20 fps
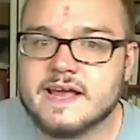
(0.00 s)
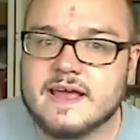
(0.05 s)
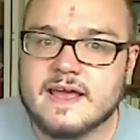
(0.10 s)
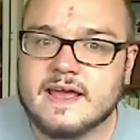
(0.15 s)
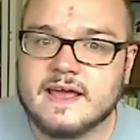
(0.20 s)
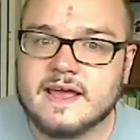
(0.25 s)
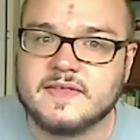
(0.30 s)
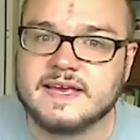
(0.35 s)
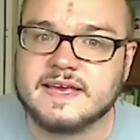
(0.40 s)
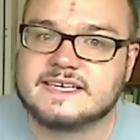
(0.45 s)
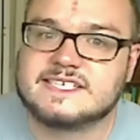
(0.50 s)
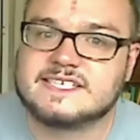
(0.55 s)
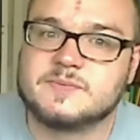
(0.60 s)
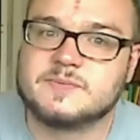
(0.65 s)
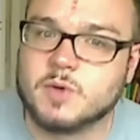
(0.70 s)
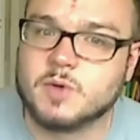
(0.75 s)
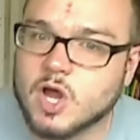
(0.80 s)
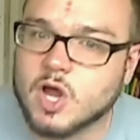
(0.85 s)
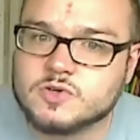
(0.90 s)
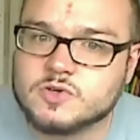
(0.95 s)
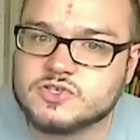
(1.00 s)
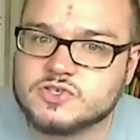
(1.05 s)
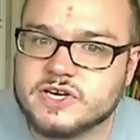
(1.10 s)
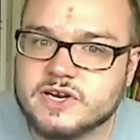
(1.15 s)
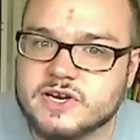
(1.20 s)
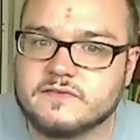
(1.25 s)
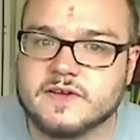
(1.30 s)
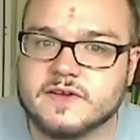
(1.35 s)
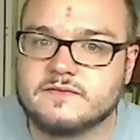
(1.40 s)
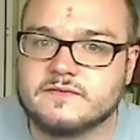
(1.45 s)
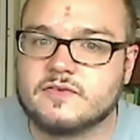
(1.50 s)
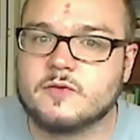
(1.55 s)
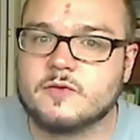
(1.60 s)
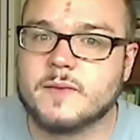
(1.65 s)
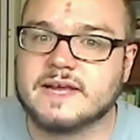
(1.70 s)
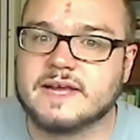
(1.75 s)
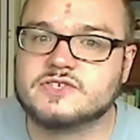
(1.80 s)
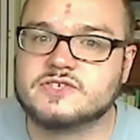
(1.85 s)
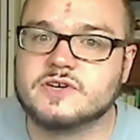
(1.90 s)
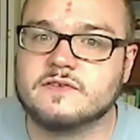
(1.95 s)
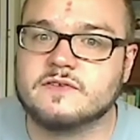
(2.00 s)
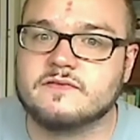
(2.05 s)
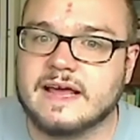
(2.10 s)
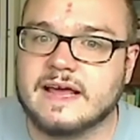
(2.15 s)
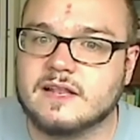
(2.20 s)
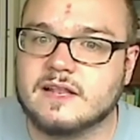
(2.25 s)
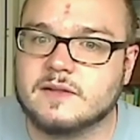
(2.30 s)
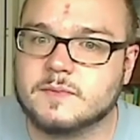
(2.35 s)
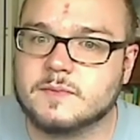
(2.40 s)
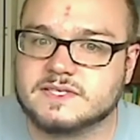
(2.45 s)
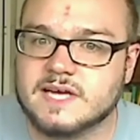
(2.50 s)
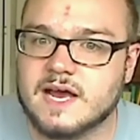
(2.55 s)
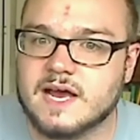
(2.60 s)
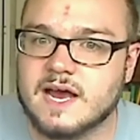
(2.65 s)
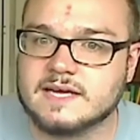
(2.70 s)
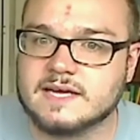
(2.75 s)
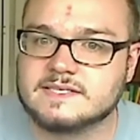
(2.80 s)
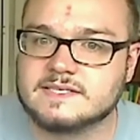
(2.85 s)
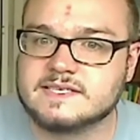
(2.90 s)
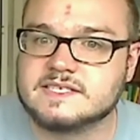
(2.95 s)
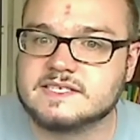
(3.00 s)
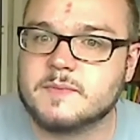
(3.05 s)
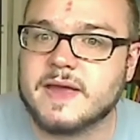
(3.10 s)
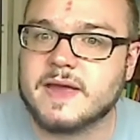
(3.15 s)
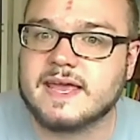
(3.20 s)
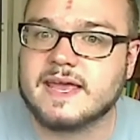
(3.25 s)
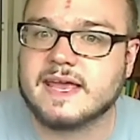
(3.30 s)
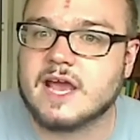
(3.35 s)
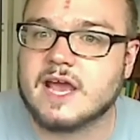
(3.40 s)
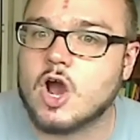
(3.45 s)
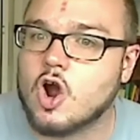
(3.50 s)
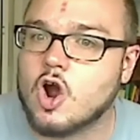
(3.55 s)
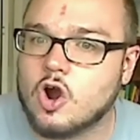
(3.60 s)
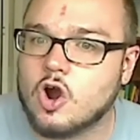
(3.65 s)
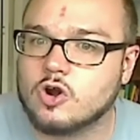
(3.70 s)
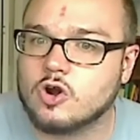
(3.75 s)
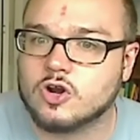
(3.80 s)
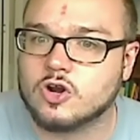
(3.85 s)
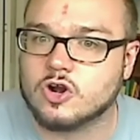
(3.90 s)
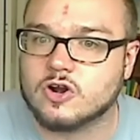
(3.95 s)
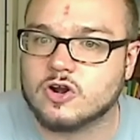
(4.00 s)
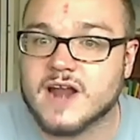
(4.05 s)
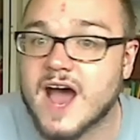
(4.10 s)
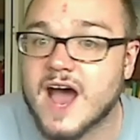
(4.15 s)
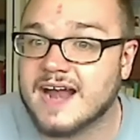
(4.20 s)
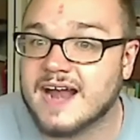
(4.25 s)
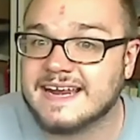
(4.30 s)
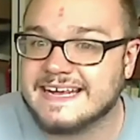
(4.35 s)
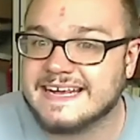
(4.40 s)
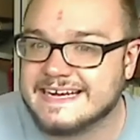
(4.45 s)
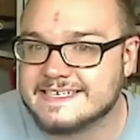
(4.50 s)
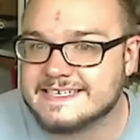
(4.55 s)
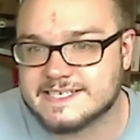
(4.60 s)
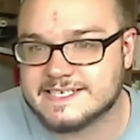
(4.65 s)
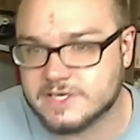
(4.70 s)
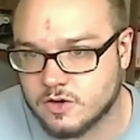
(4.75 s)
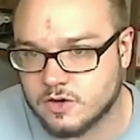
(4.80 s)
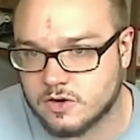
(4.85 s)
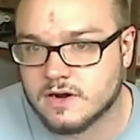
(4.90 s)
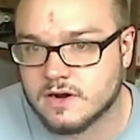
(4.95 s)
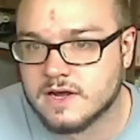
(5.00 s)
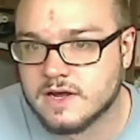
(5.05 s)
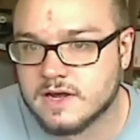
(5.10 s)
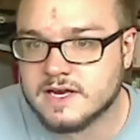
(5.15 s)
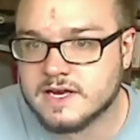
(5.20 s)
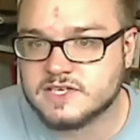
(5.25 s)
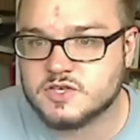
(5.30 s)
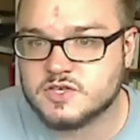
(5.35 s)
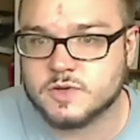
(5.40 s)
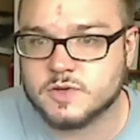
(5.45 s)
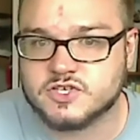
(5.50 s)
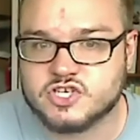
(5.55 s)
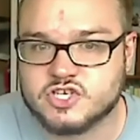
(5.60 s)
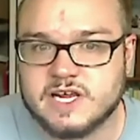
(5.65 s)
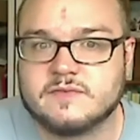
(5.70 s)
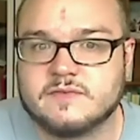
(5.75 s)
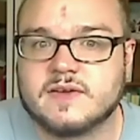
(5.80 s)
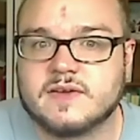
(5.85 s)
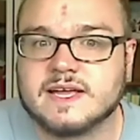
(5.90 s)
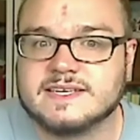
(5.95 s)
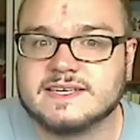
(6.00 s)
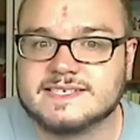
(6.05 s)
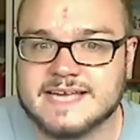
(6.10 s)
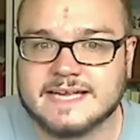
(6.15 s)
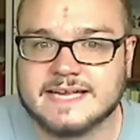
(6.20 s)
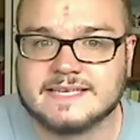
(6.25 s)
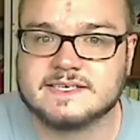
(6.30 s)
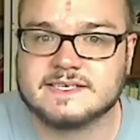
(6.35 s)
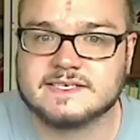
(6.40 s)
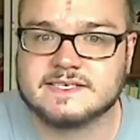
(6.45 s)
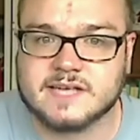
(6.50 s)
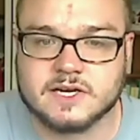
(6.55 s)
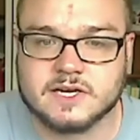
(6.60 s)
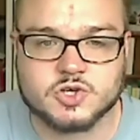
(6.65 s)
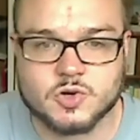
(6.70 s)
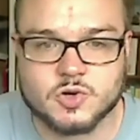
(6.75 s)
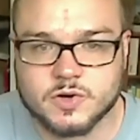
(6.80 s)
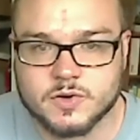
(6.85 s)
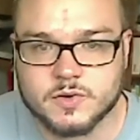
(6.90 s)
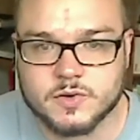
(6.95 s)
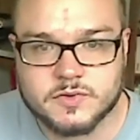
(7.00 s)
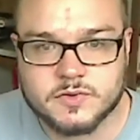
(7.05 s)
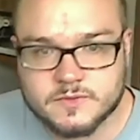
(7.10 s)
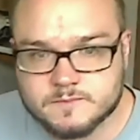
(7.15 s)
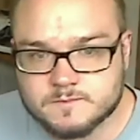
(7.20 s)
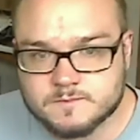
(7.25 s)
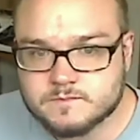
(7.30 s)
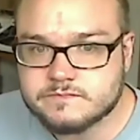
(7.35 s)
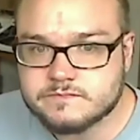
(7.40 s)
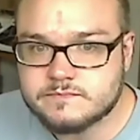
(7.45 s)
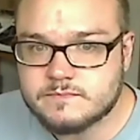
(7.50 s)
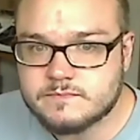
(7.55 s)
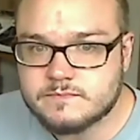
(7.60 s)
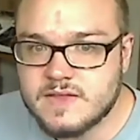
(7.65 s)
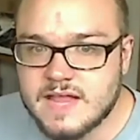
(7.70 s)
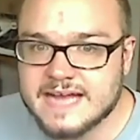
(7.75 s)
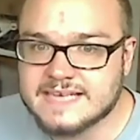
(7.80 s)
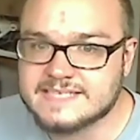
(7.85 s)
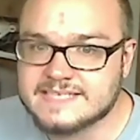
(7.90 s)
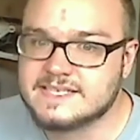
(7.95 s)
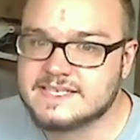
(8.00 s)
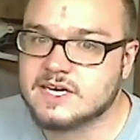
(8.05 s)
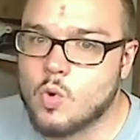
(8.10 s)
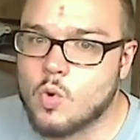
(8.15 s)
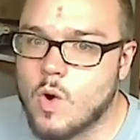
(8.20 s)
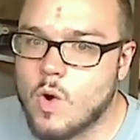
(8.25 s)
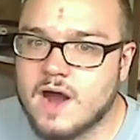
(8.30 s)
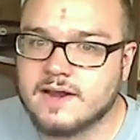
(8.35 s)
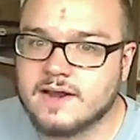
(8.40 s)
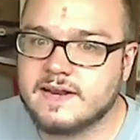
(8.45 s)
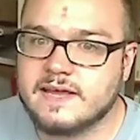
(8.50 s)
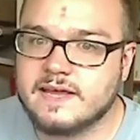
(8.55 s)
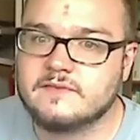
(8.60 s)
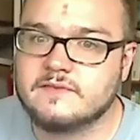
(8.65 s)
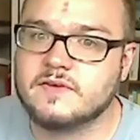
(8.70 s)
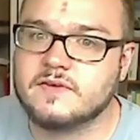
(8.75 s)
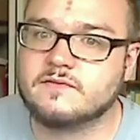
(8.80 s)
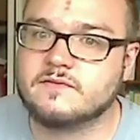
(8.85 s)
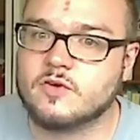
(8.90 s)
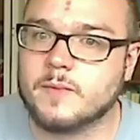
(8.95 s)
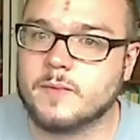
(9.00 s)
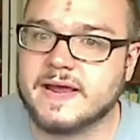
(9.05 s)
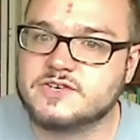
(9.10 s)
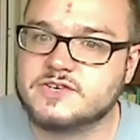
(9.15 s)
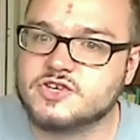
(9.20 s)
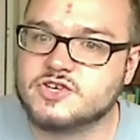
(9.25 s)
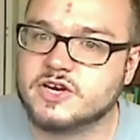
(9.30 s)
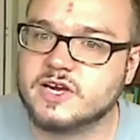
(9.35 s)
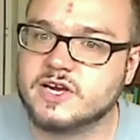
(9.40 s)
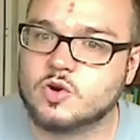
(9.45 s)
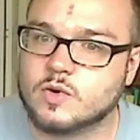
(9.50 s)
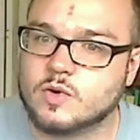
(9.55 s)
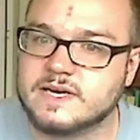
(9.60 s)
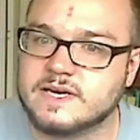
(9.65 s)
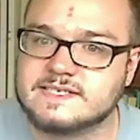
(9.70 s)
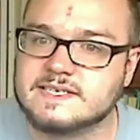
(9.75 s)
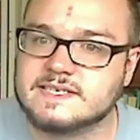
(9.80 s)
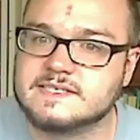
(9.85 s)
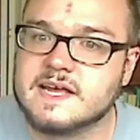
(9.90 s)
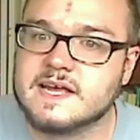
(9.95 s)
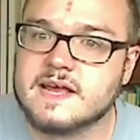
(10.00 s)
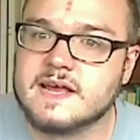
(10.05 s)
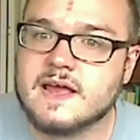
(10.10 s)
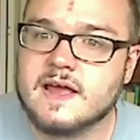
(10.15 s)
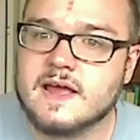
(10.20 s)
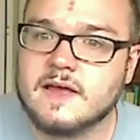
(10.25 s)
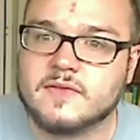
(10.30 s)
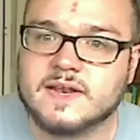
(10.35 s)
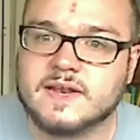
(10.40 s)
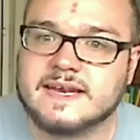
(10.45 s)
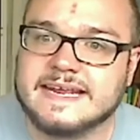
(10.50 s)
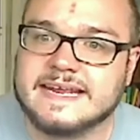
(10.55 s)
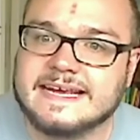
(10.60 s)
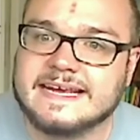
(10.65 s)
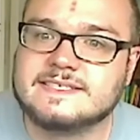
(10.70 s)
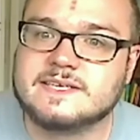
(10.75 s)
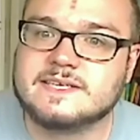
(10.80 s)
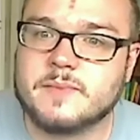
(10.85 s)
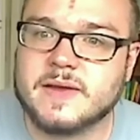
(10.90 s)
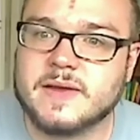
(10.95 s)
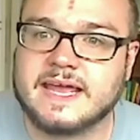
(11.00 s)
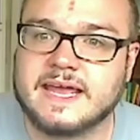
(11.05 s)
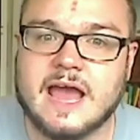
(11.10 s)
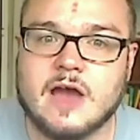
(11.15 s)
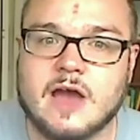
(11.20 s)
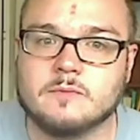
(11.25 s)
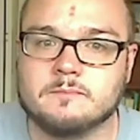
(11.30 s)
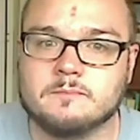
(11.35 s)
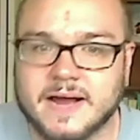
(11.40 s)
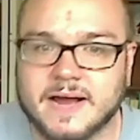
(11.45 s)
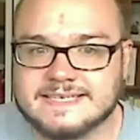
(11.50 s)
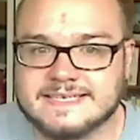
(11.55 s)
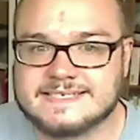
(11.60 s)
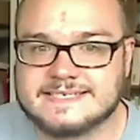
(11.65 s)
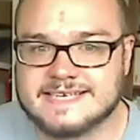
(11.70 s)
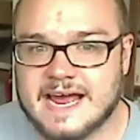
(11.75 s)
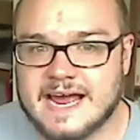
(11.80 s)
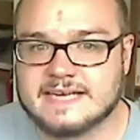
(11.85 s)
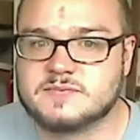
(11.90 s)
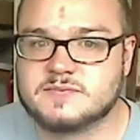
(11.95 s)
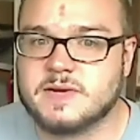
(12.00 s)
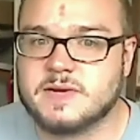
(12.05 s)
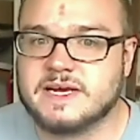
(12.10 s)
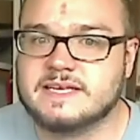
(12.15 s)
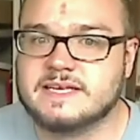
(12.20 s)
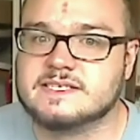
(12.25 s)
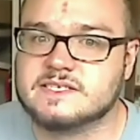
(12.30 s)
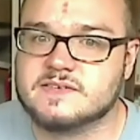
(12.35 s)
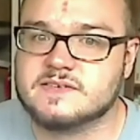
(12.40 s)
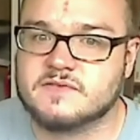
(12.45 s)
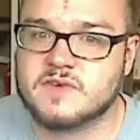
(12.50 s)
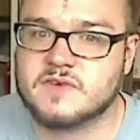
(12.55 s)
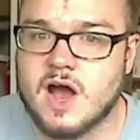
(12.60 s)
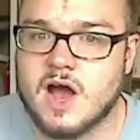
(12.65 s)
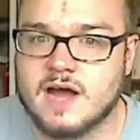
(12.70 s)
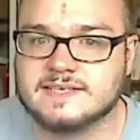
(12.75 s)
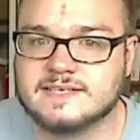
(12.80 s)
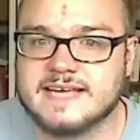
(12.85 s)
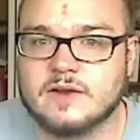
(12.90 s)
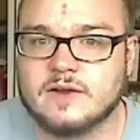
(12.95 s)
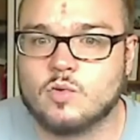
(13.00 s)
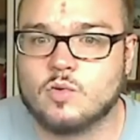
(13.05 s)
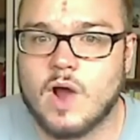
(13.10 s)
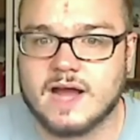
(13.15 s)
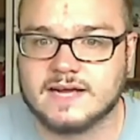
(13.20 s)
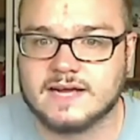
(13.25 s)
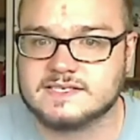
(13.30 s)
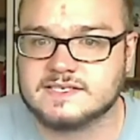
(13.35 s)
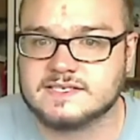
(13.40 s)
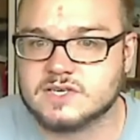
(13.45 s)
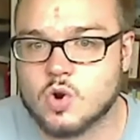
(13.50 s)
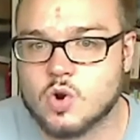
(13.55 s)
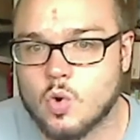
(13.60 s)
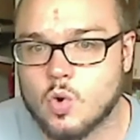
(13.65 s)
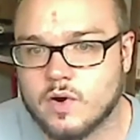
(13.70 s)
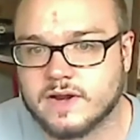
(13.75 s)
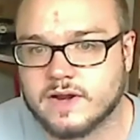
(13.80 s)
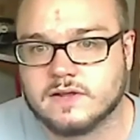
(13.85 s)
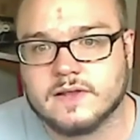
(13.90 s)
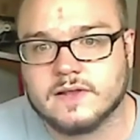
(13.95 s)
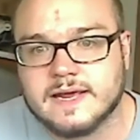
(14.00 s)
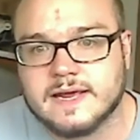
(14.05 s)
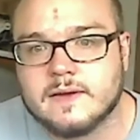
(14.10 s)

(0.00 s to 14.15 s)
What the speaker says: the explosion of information available to us is making it harder, not easier, to achieve consensus on truth. As the quantity of information increases, the need to pick out bite-sized pieces of content rises accordingly.